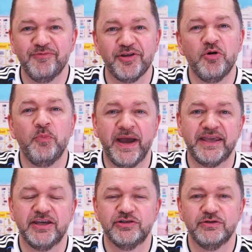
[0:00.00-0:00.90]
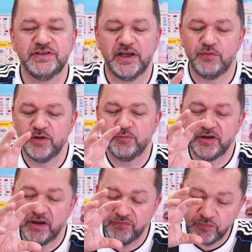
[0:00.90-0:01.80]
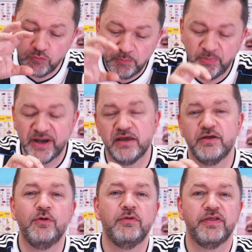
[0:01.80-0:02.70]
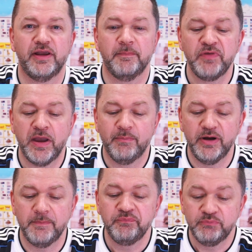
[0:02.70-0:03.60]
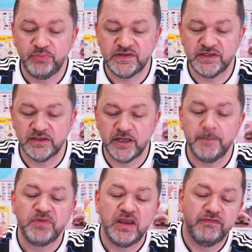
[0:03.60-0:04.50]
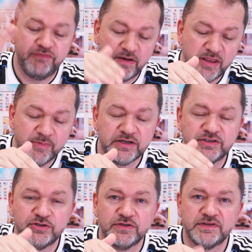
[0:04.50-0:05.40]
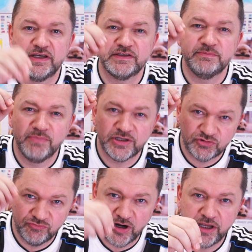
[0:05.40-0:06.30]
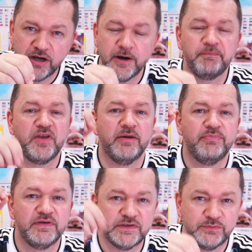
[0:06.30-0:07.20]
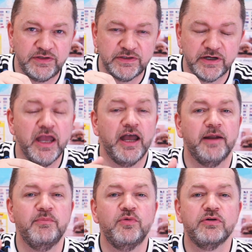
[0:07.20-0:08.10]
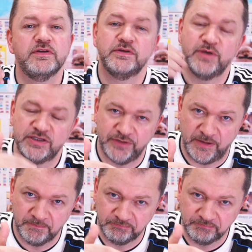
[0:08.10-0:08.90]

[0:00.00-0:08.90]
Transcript: the whole package looks like when we're going to get a full bite of the whole thing. But basically, Family Mart sauce is much runnier and a bit sweeter and more tomatoey.